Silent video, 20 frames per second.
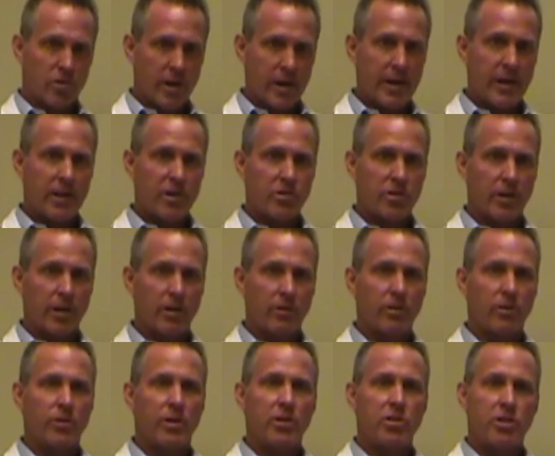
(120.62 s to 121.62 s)
training should
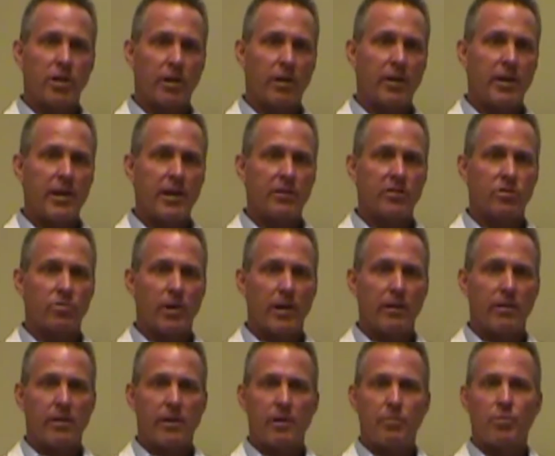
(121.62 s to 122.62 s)
include agility and
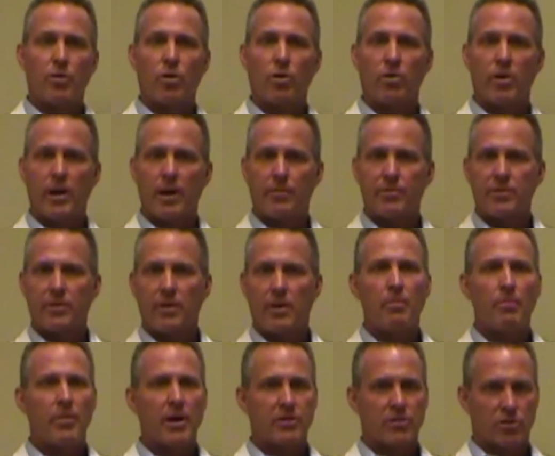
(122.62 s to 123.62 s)
strengthening programs.
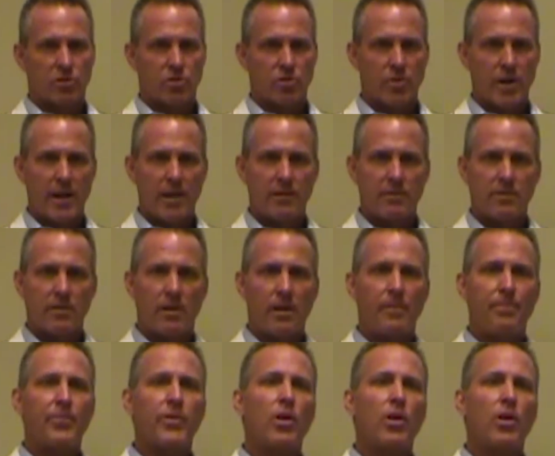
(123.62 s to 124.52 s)
Muscle strains.